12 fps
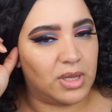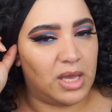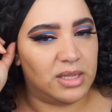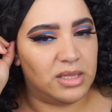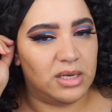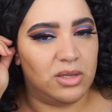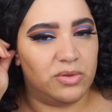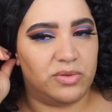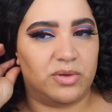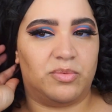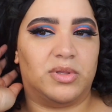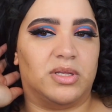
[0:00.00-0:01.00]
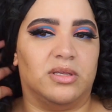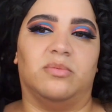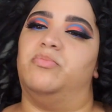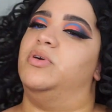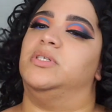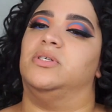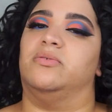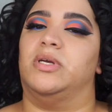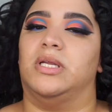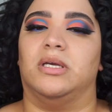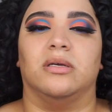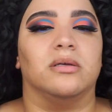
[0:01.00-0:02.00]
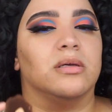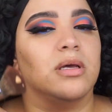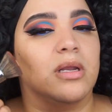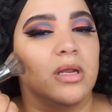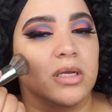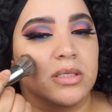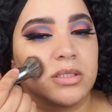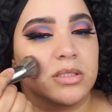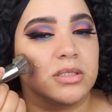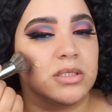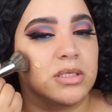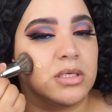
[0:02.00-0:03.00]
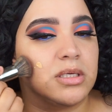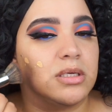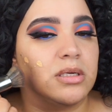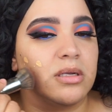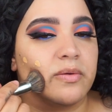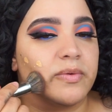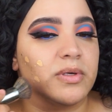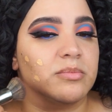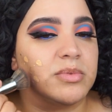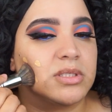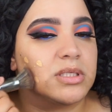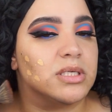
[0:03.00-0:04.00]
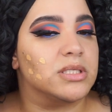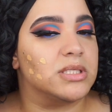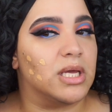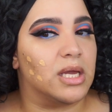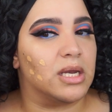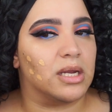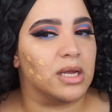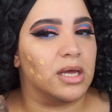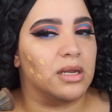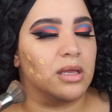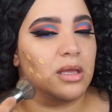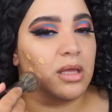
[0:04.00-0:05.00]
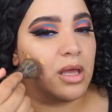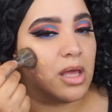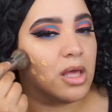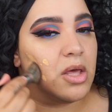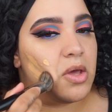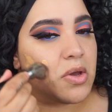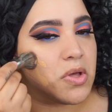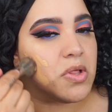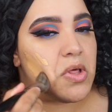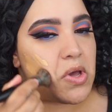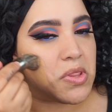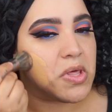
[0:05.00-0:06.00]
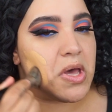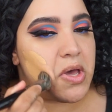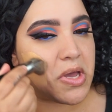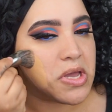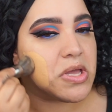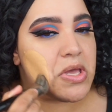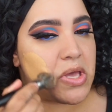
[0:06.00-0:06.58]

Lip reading: I did use it with this brush already and I did love it. I'm just gonna take it and kind of go like that.